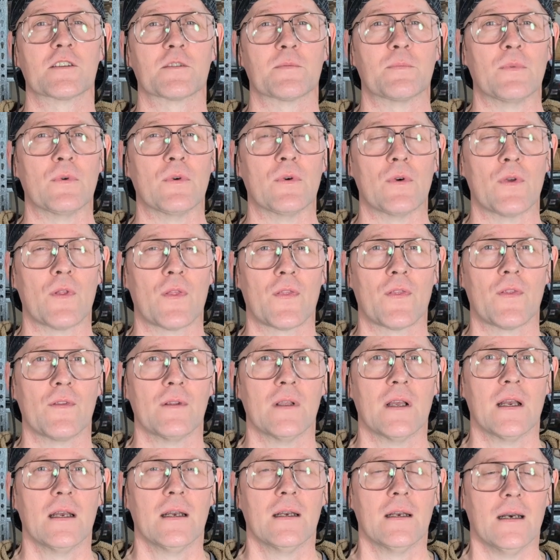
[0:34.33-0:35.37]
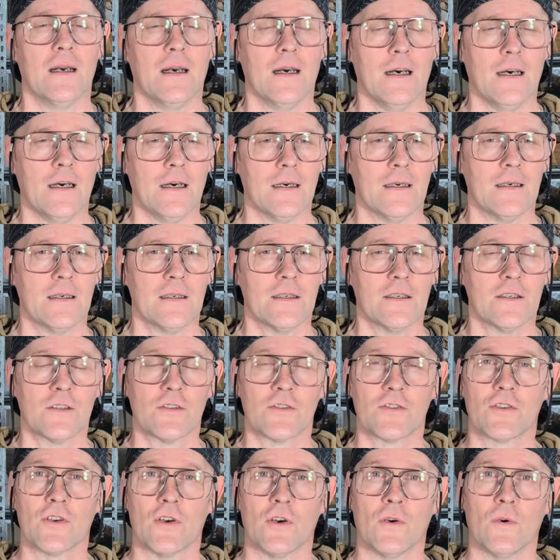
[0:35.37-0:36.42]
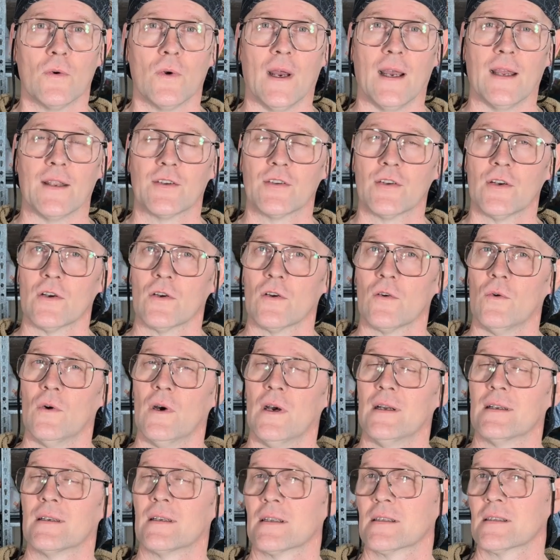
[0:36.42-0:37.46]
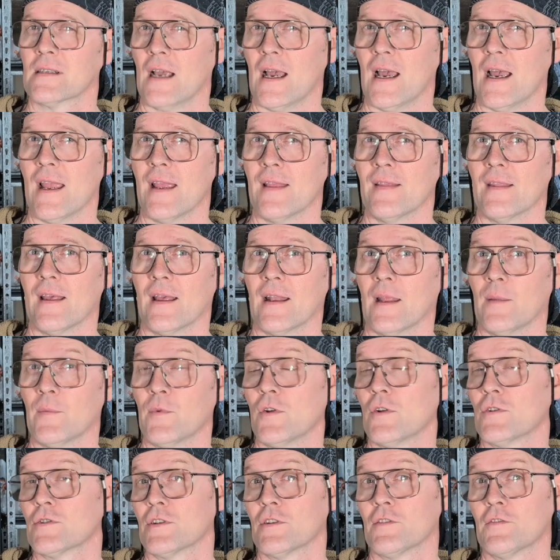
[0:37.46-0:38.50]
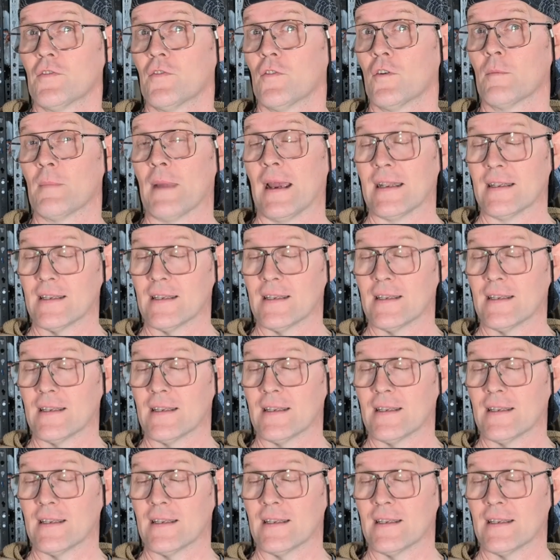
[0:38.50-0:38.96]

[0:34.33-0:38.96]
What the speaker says: smooth. So I took a design that I'm using for my